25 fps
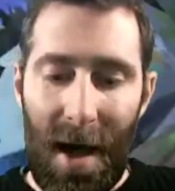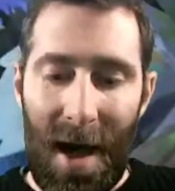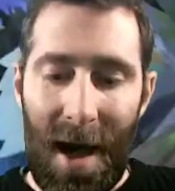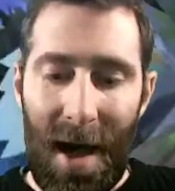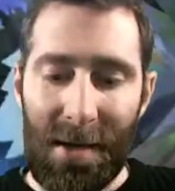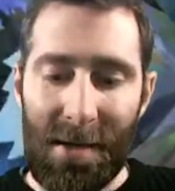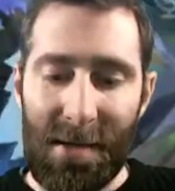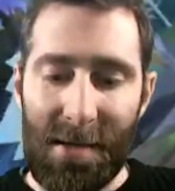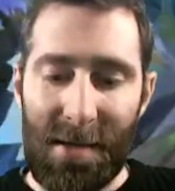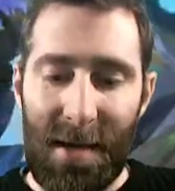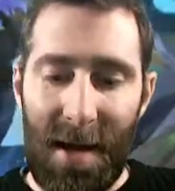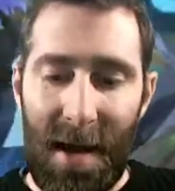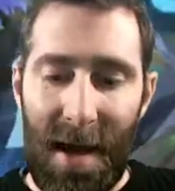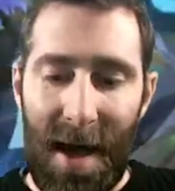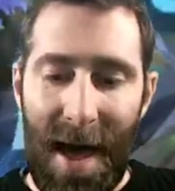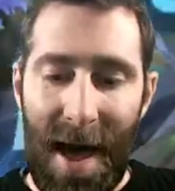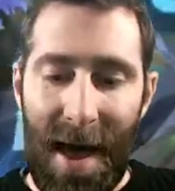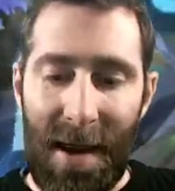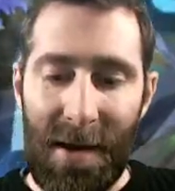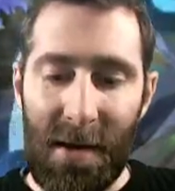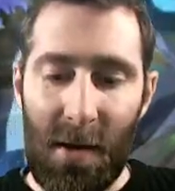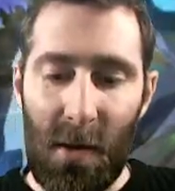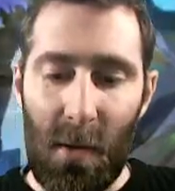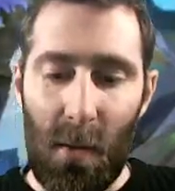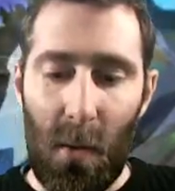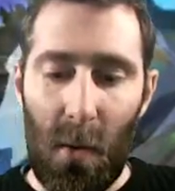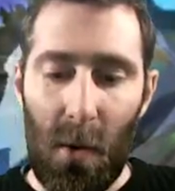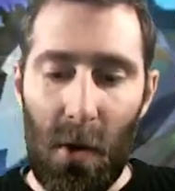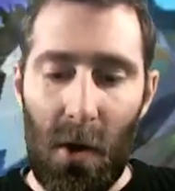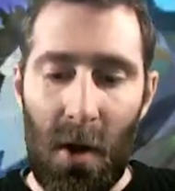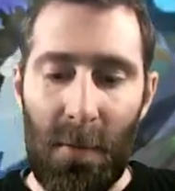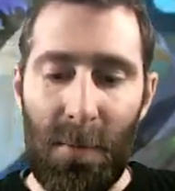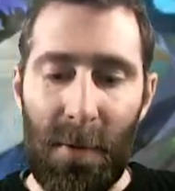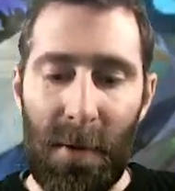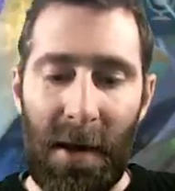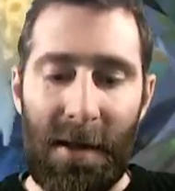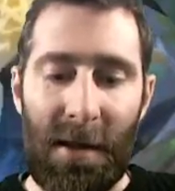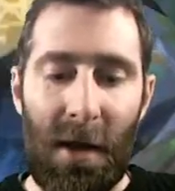hunter and a
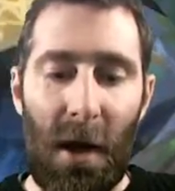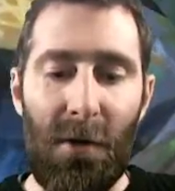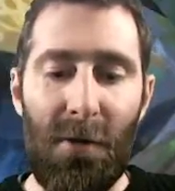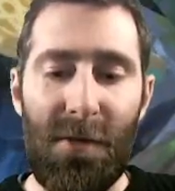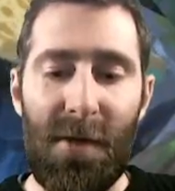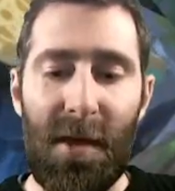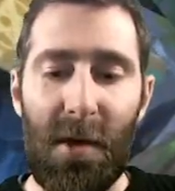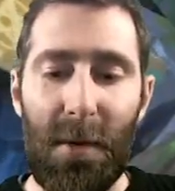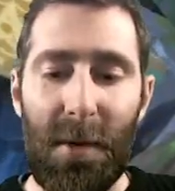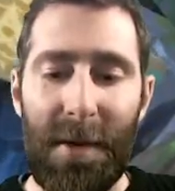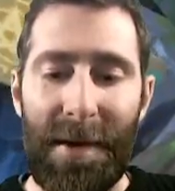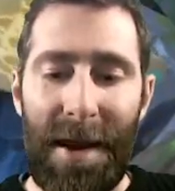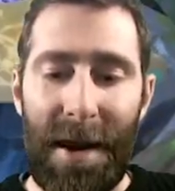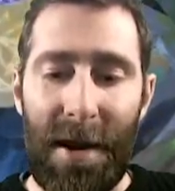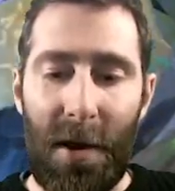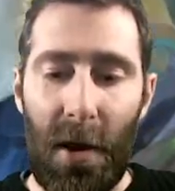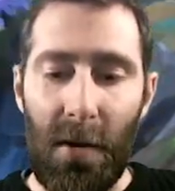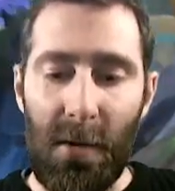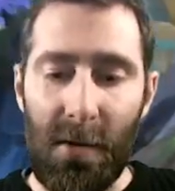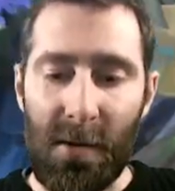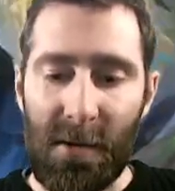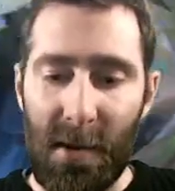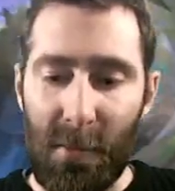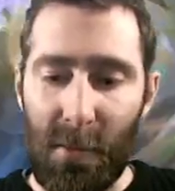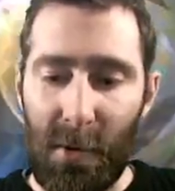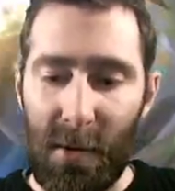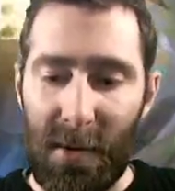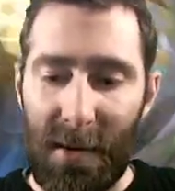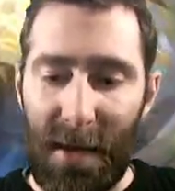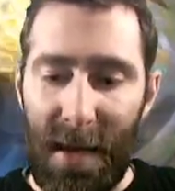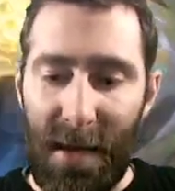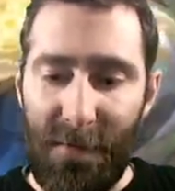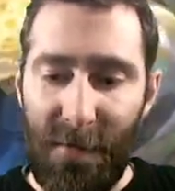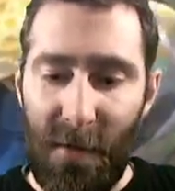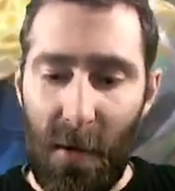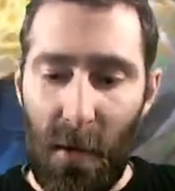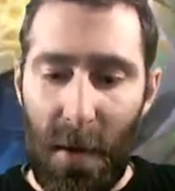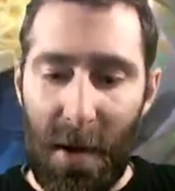warlock, but I don't think we need her, so we'll
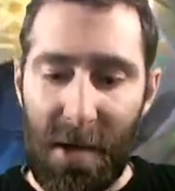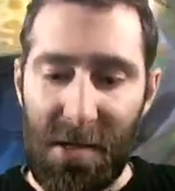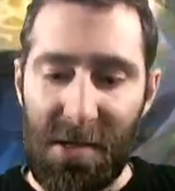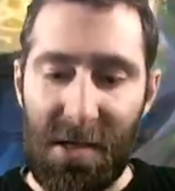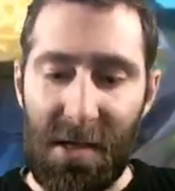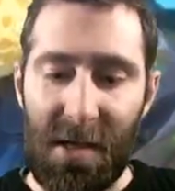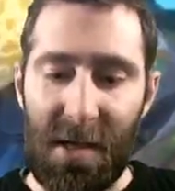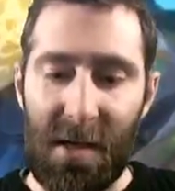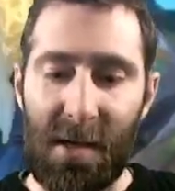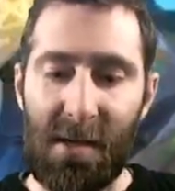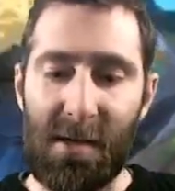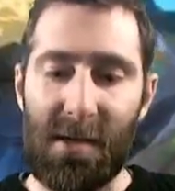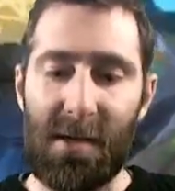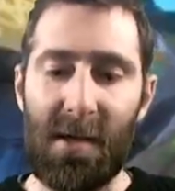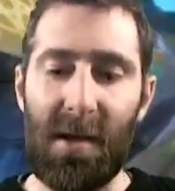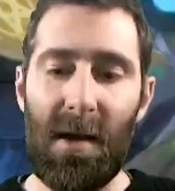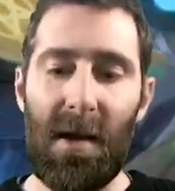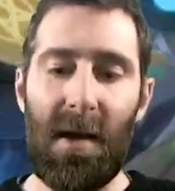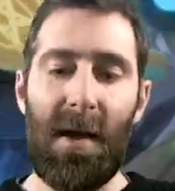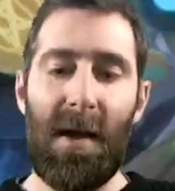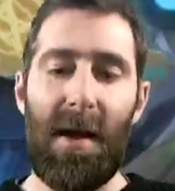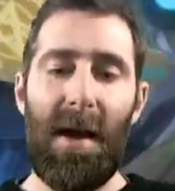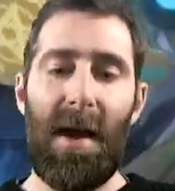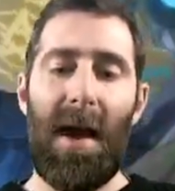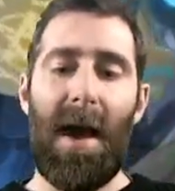leave her where she is.